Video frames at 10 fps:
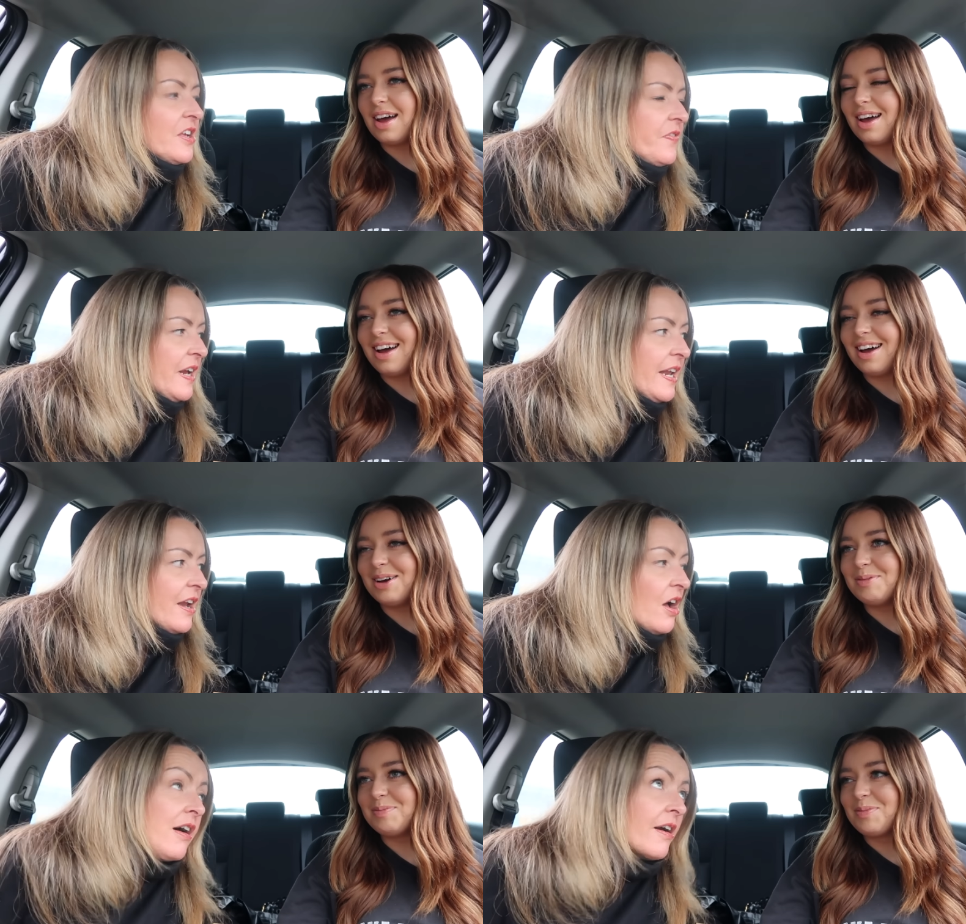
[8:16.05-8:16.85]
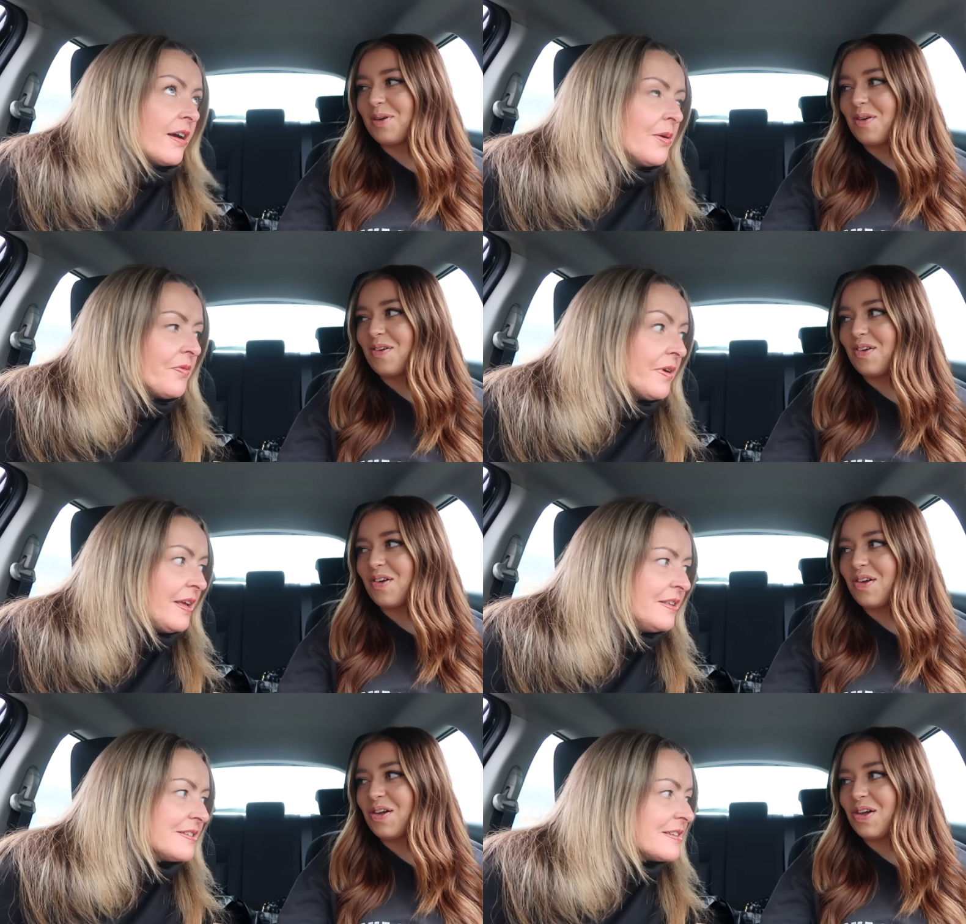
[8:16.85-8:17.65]
Speaker 1: Are you feeling um,
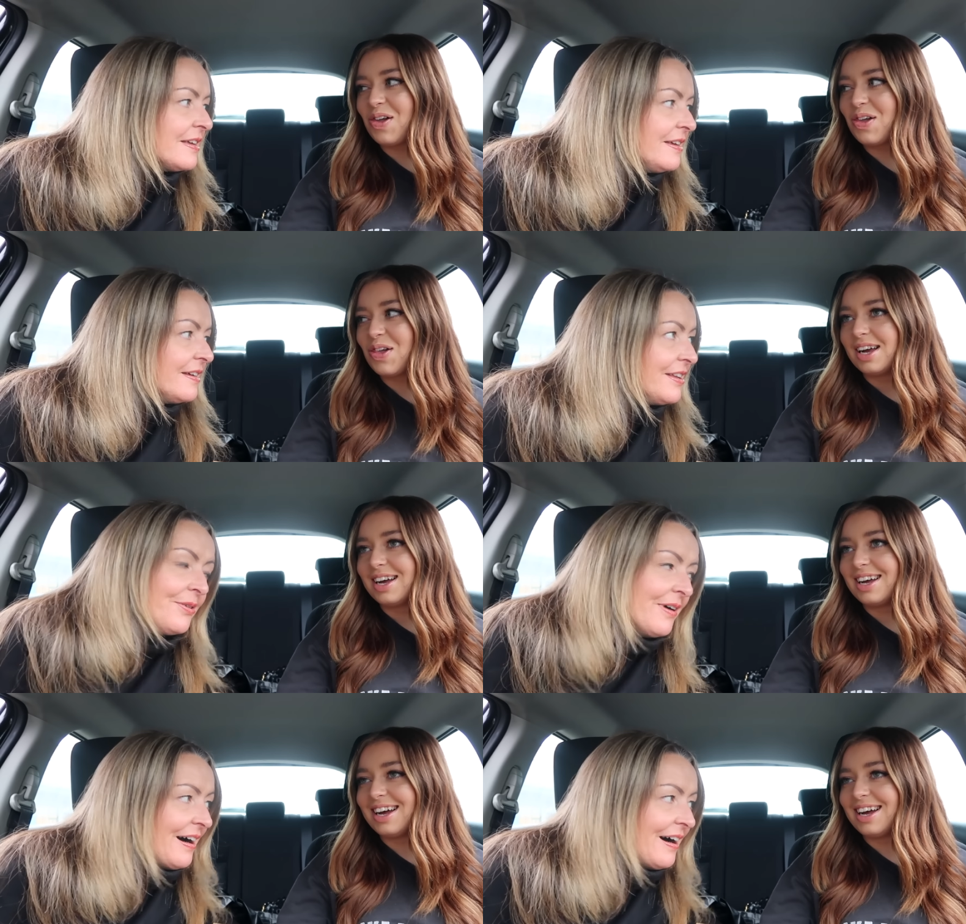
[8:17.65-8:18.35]
uncomfy in your seat? You